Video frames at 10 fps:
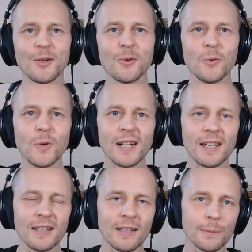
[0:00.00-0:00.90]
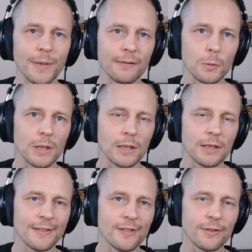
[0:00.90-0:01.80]
Welcome everyone.
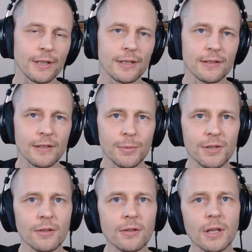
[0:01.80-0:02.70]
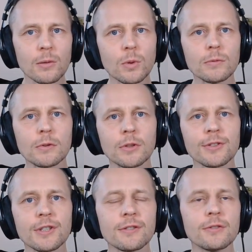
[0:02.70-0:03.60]
So in this episode I
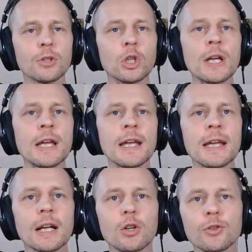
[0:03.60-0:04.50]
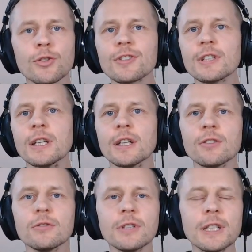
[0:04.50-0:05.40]
wanted to
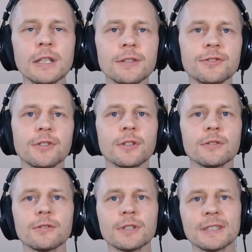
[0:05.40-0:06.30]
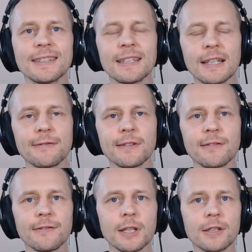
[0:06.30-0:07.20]
continue introducing the different
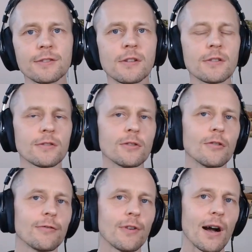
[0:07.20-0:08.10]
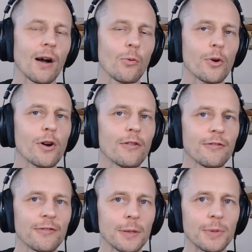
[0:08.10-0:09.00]
features of our
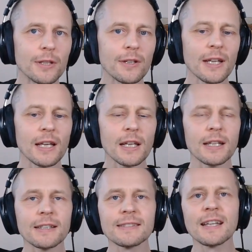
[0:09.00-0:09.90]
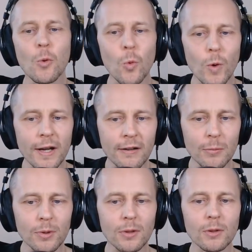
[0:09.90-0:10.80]
Fibion Helix
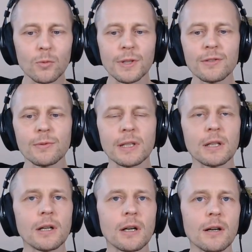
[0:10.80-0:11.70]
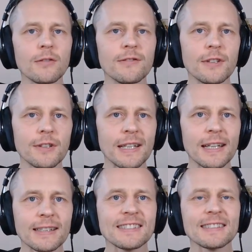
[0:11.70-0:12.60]
wearable, which we are very
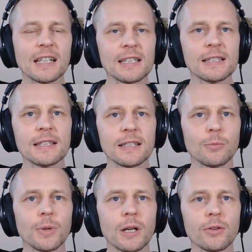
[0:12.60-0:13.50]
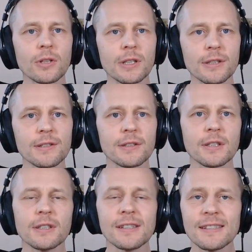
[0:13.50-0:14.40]
excited about. It's
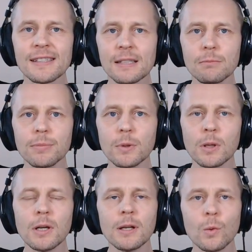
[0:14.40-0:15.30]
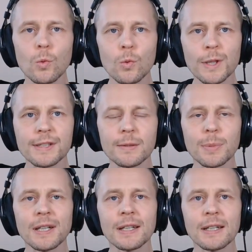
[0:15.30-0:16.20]
a simple
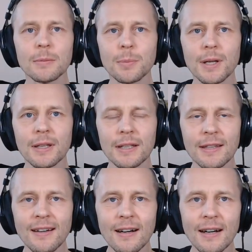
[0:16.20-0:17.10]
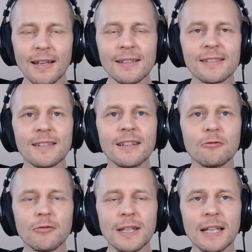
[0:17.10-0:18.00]
wristband, but it hides
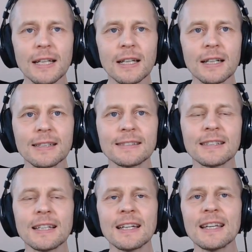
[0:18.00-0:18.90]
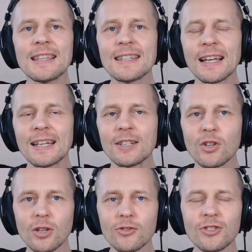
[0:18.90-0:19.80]
really nice
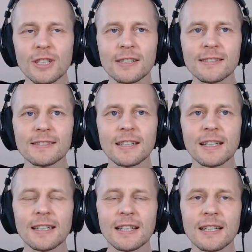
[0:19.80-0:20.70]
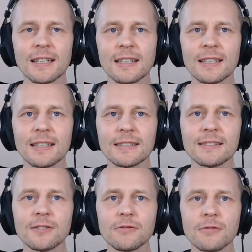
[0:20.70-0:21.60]
technology inside and is
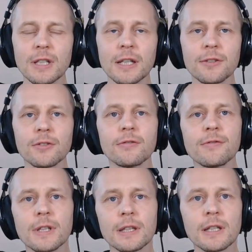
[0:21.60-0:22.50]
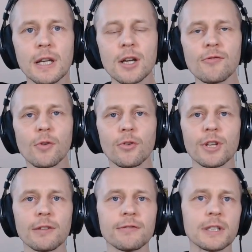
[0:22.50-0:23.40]
a really good fit for
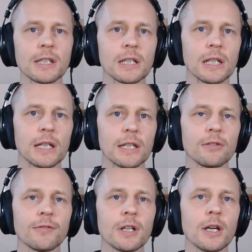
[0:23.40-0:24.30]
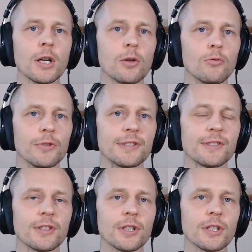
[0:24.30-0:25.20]
different kind of
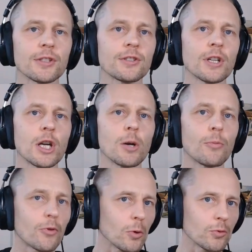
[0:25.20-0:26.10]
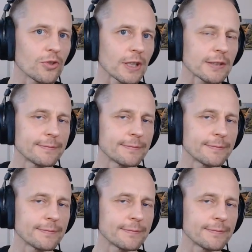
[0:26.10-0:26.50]
research project.